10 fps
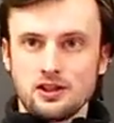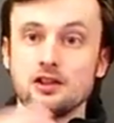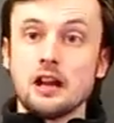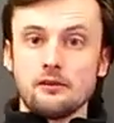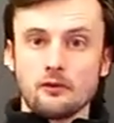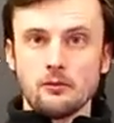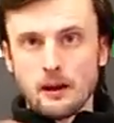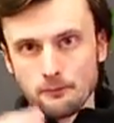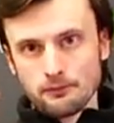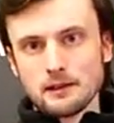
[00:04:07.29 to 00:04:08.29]
general
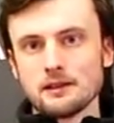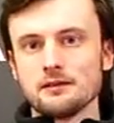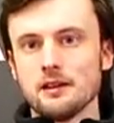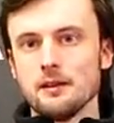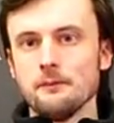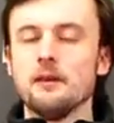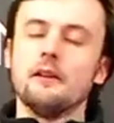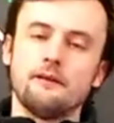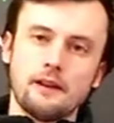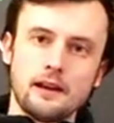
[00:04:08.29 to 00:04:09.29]
umbrella term
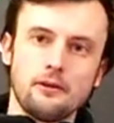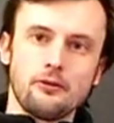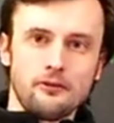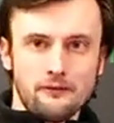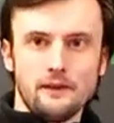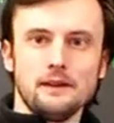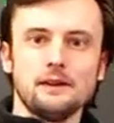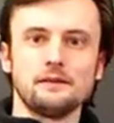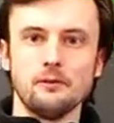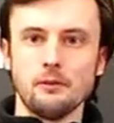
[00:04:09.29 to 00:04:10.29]
for health,
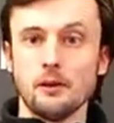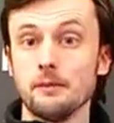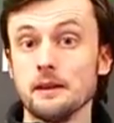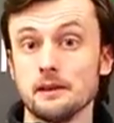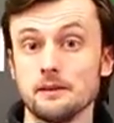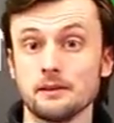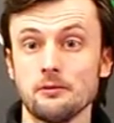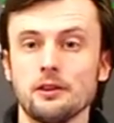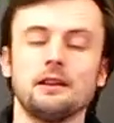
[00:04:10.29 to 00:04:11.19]
fitness, and well-being, and so on.